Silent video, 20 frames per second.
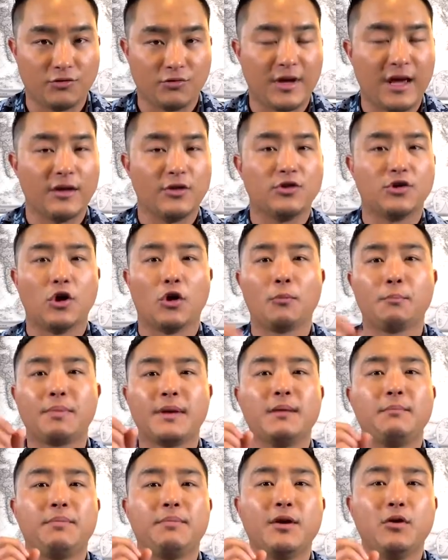Okay, don't
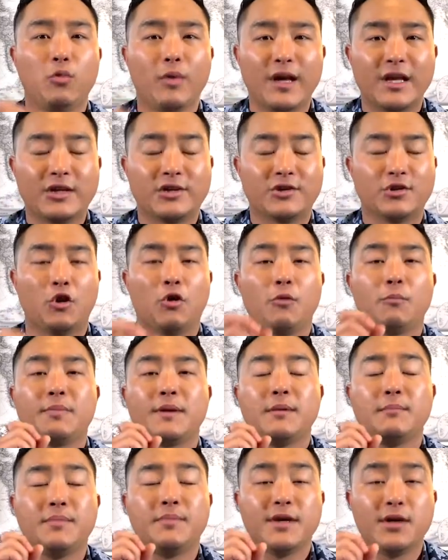be bewitched, don't
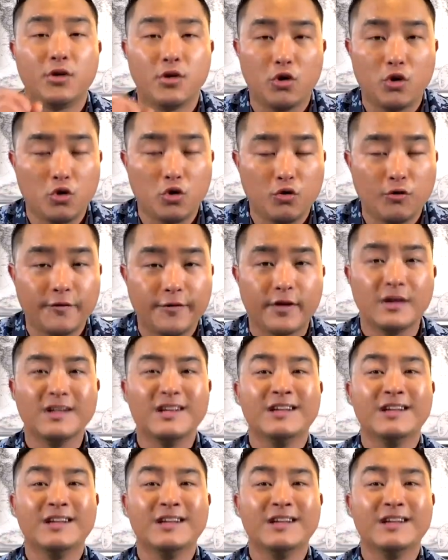be behooved,